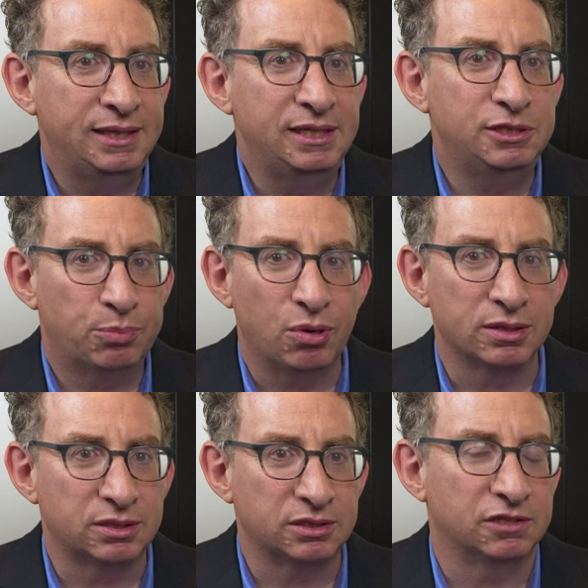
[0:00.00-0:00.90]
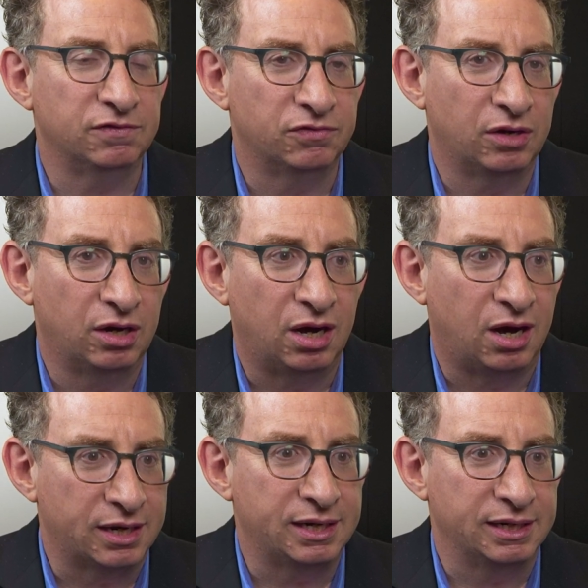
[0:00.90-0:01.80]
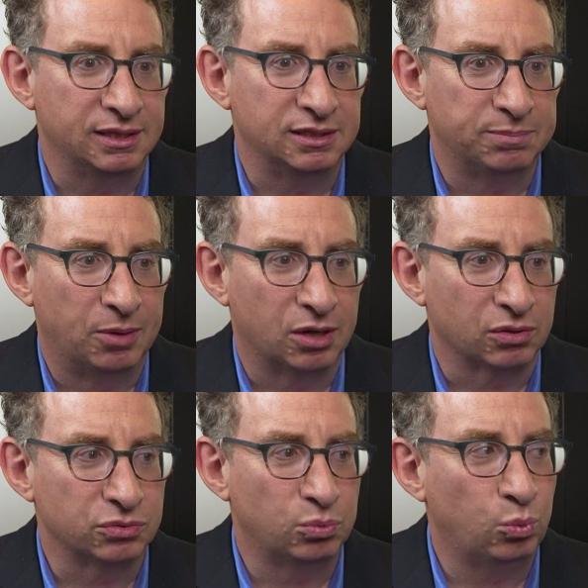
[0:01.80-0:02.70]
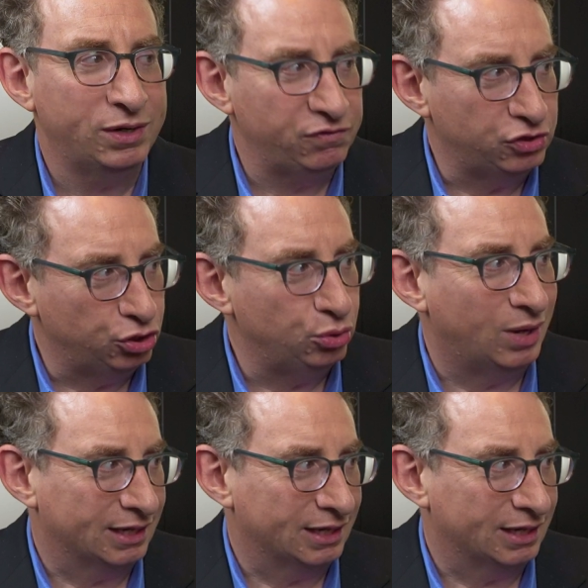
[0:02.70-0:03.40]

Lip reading: In these processes of auditing these models, what have you